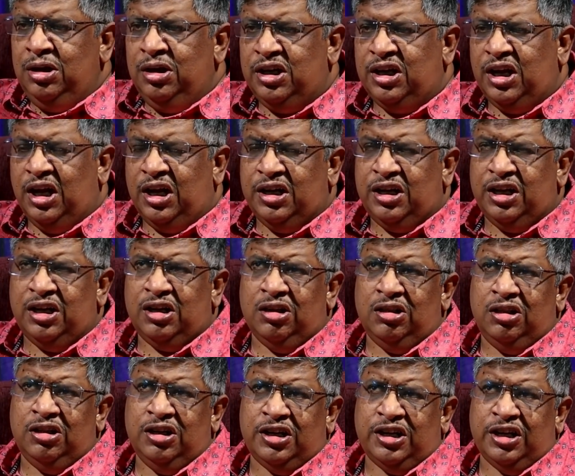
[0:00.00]
an
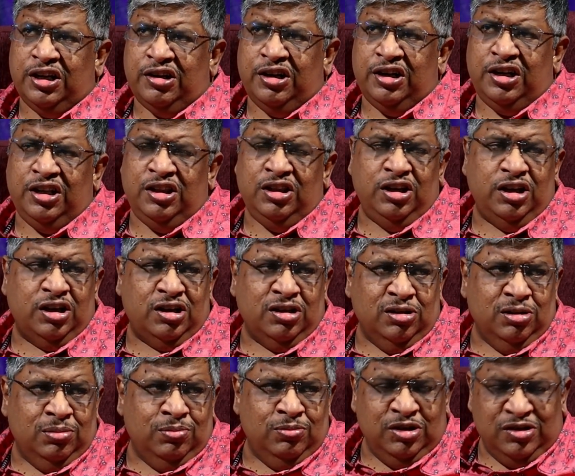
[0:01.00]
article that I read in the
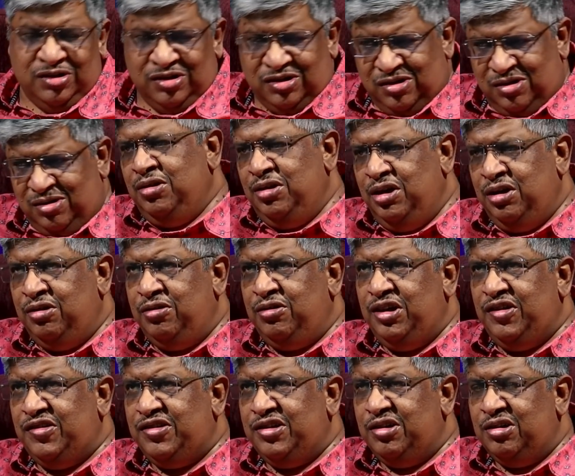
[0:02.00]
Economist in
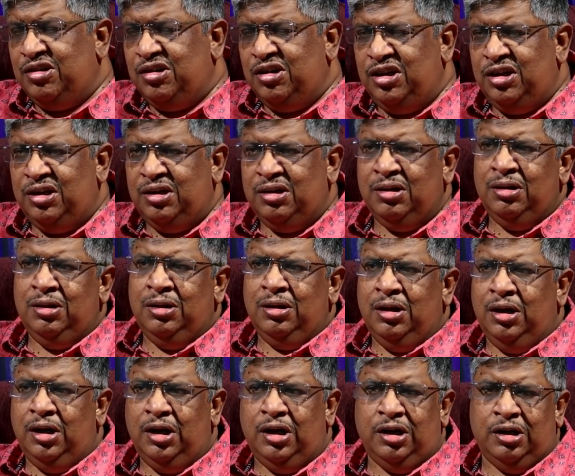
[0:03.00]
recently
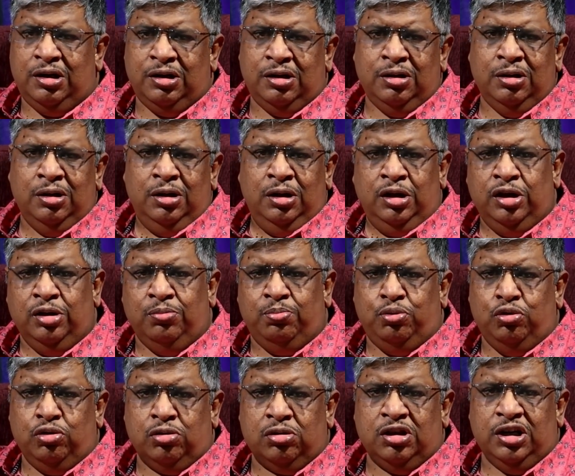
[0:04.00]
and a
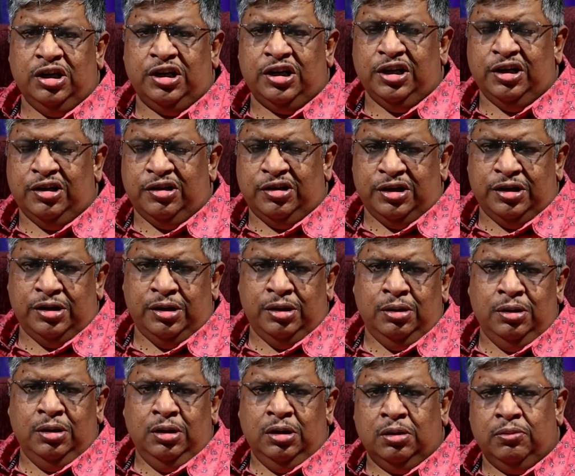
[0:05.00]
book that I read
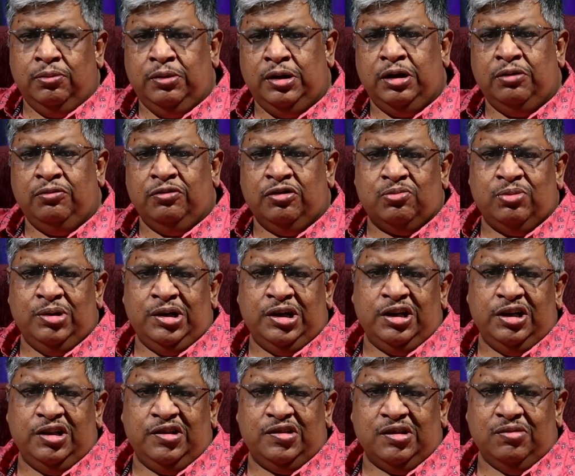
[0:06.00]
when I was
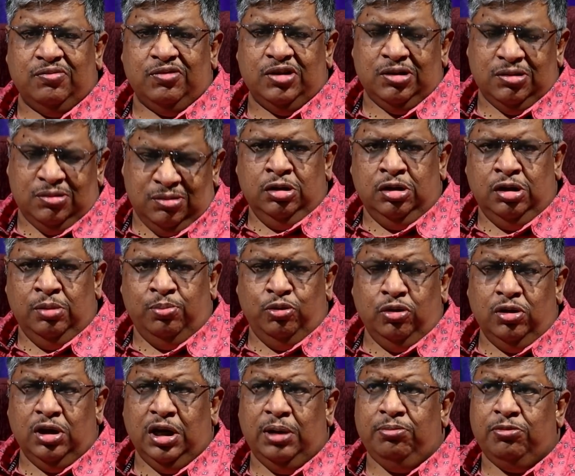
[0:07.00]
27. The
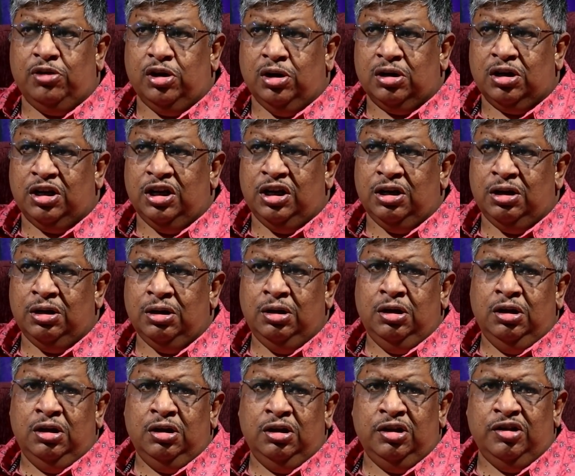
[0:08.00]
book I am talking
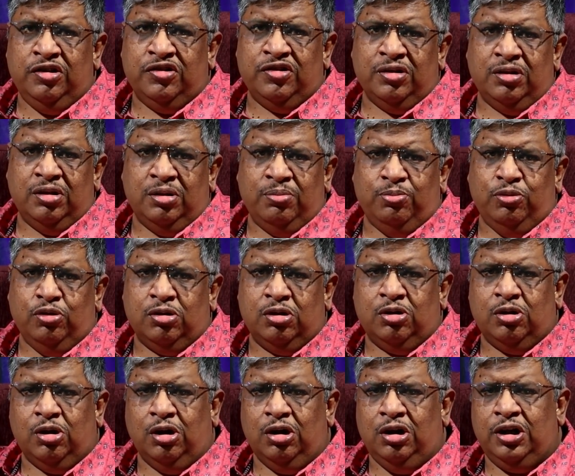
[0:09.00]
is the book
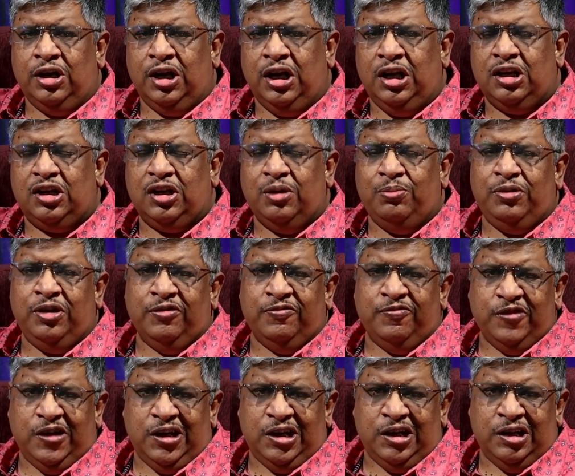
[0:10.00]
called Alchemy of
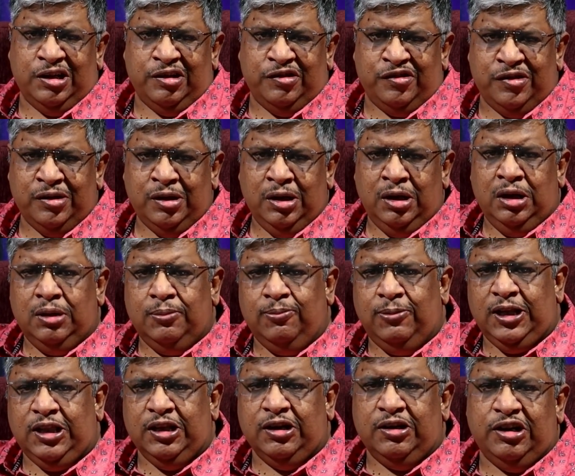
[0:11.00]
Finance
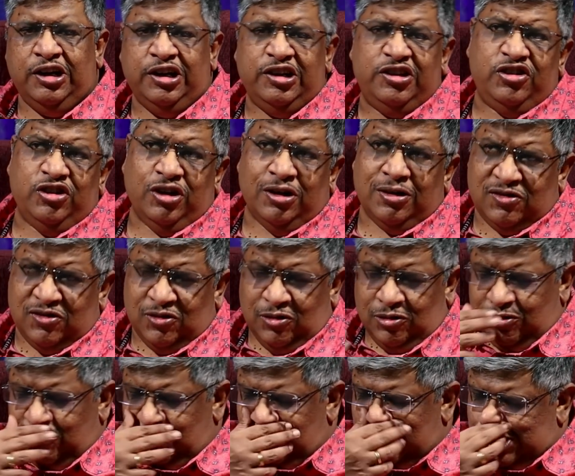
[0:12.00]
by the great George
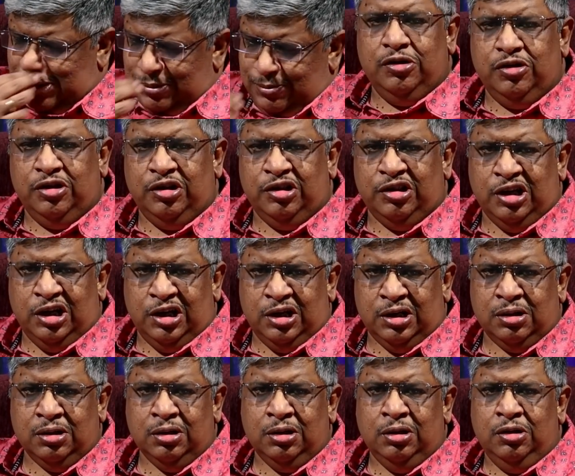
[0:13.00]
Soros. In
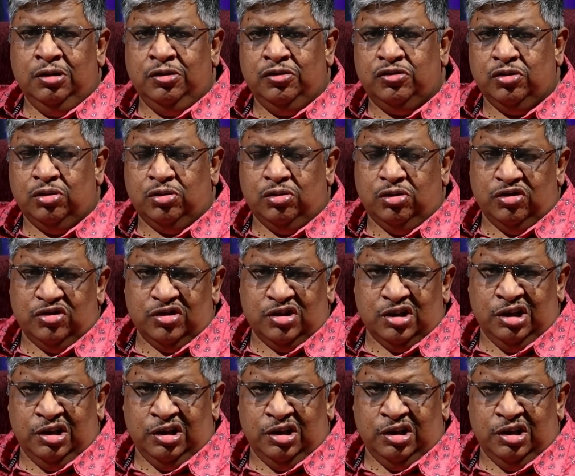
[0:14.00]
that, Soros